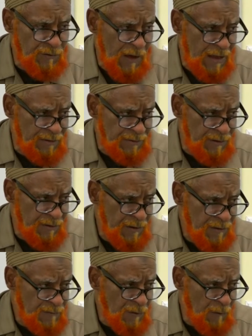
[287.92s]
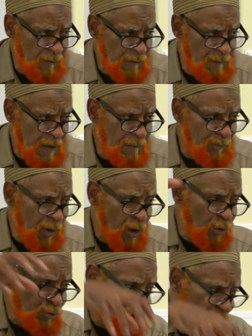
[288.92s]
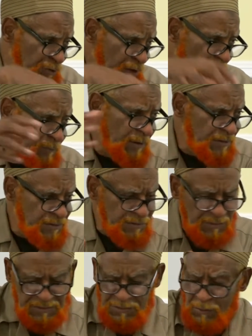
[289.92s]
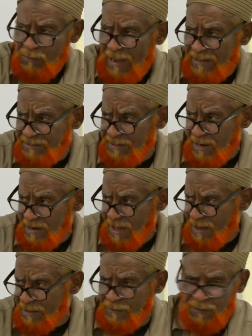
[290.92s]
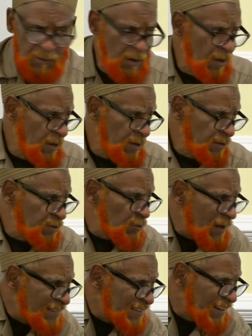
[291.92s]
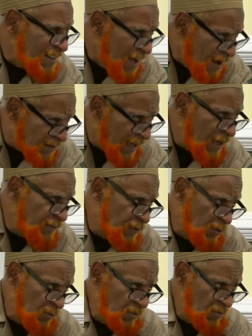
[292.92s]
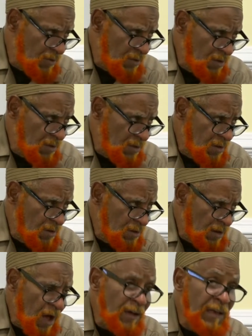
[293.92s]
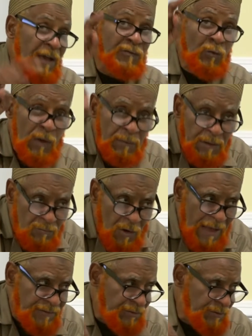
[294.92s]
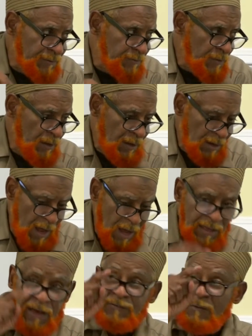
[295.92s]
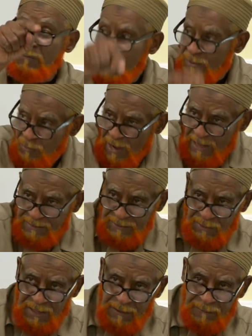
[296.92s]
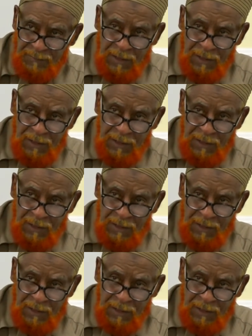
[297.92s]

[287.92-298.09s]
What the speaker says: trying to, impose yourself, but it's the rights that Allah give you. It's the rights that Allah gave you. Allah gave the women rights. Allah gave the men rights, okay?